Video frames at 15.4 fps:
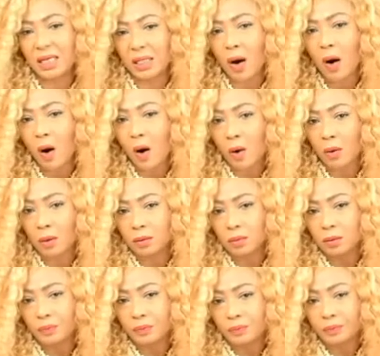it all.
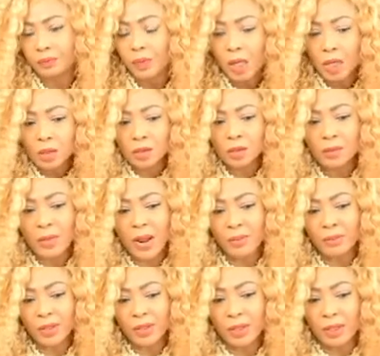So
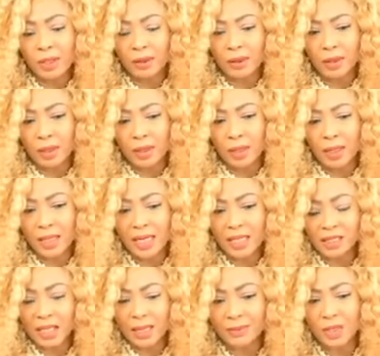remember in the
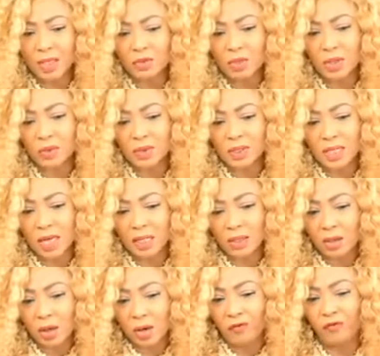earlier chapters where we
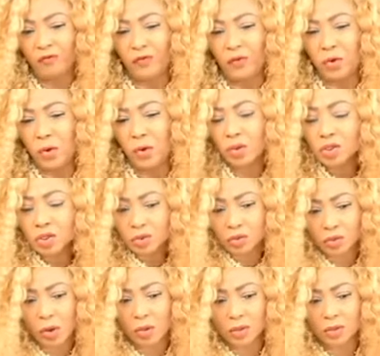said God flows
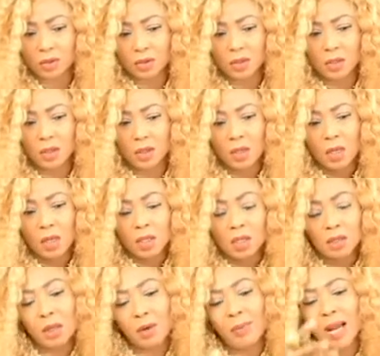through us.
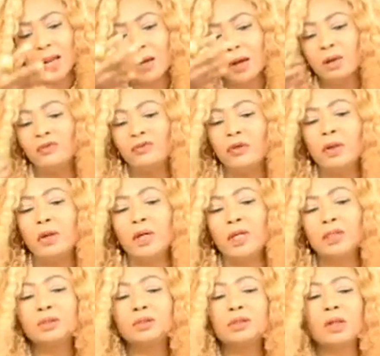So by God
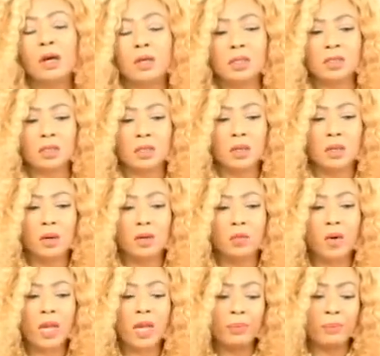flowing through us,
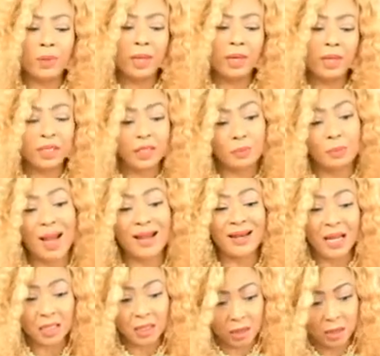we being his
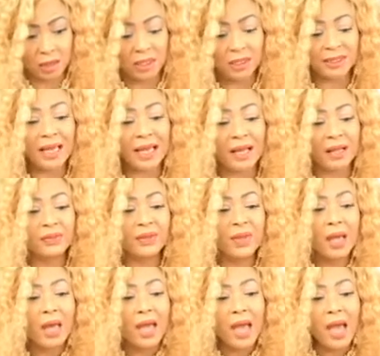partners on this earth,
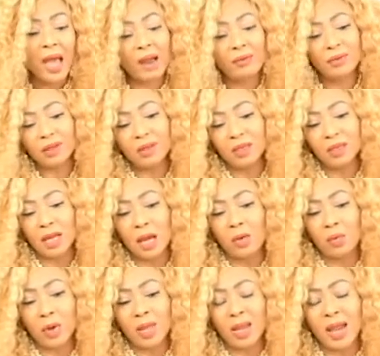everything
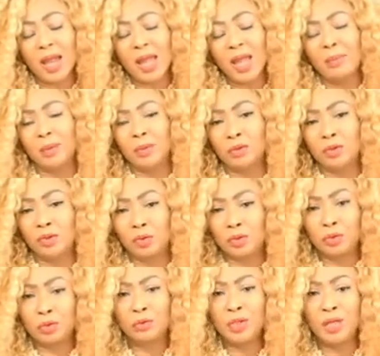that we are able to
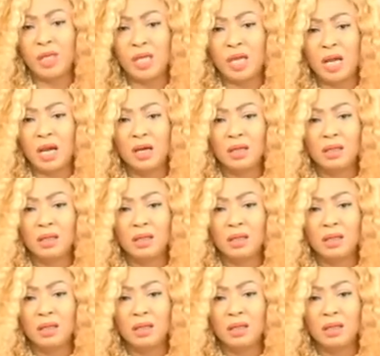do here